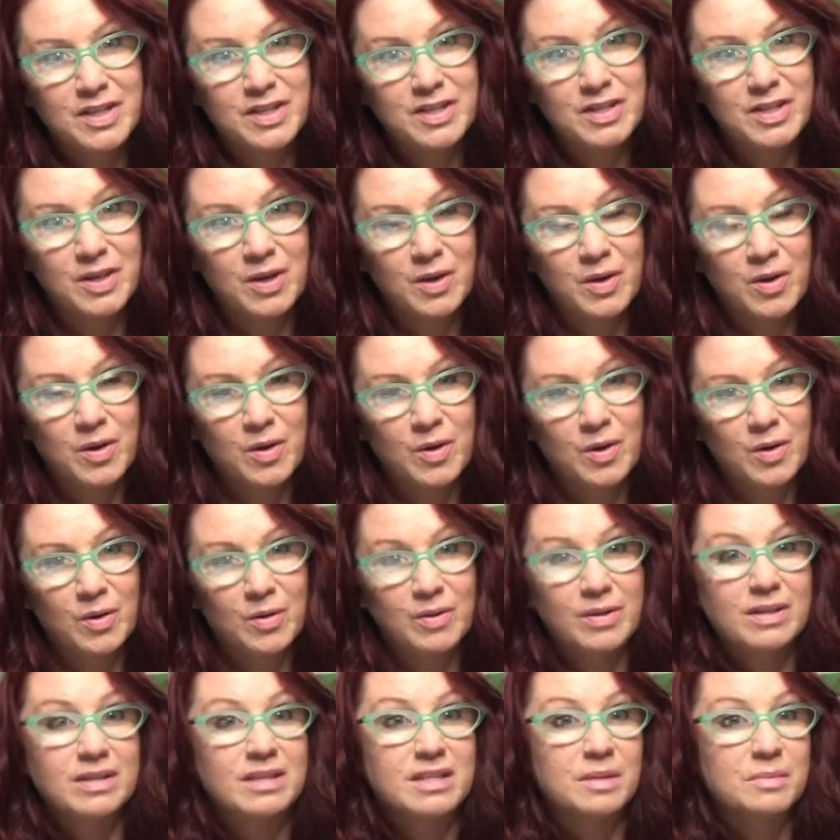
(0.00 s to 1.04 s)

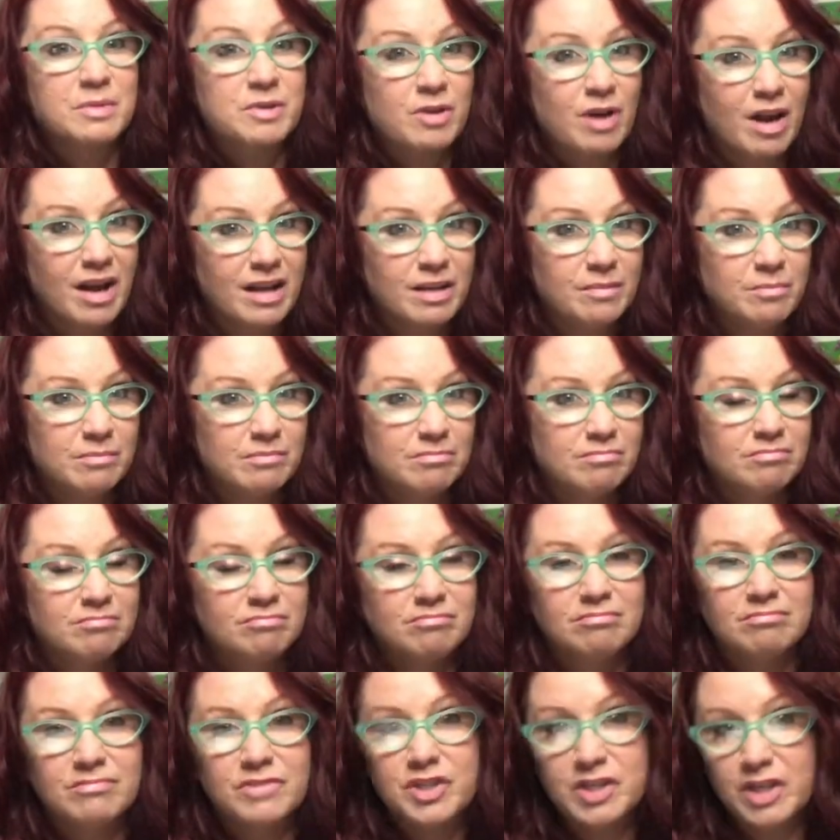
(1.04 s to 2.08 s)
So subscribe,
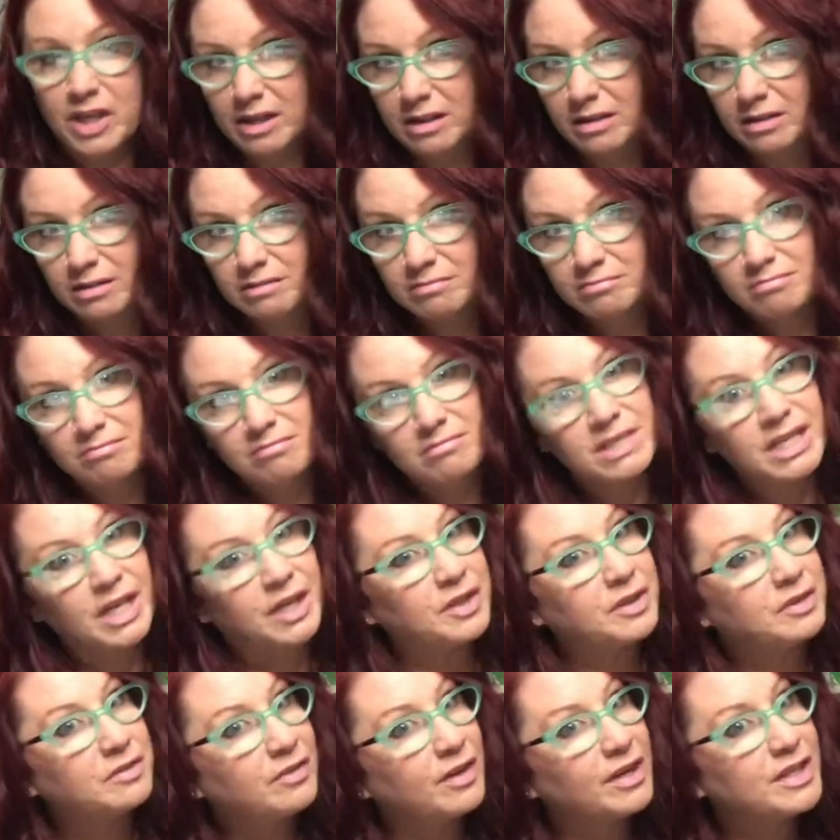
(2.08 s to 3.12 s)
share,
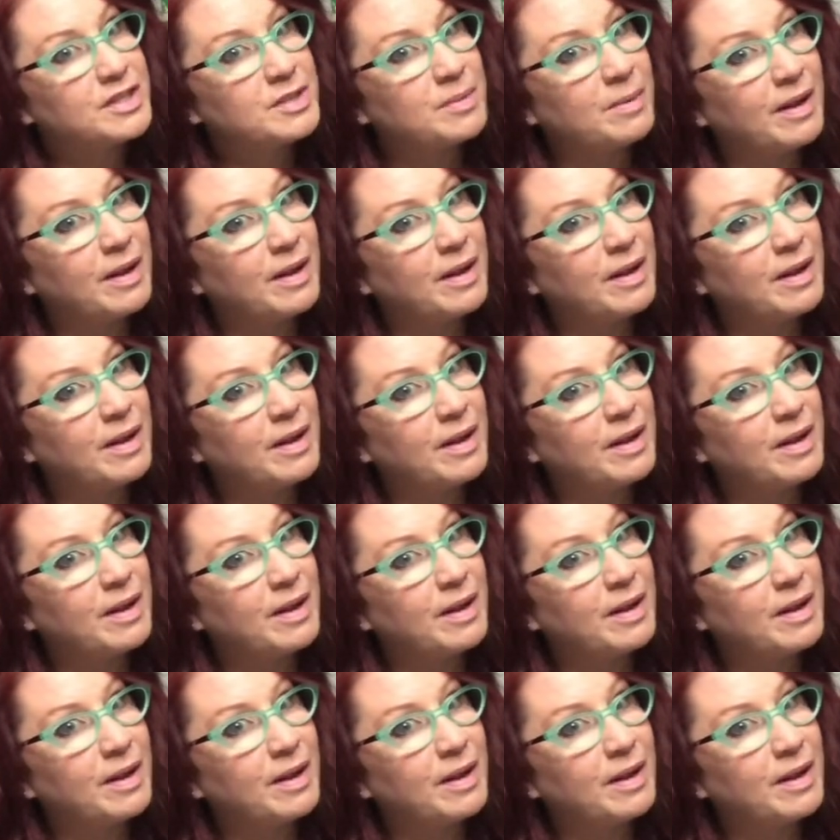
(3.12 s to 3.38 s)
tell your friends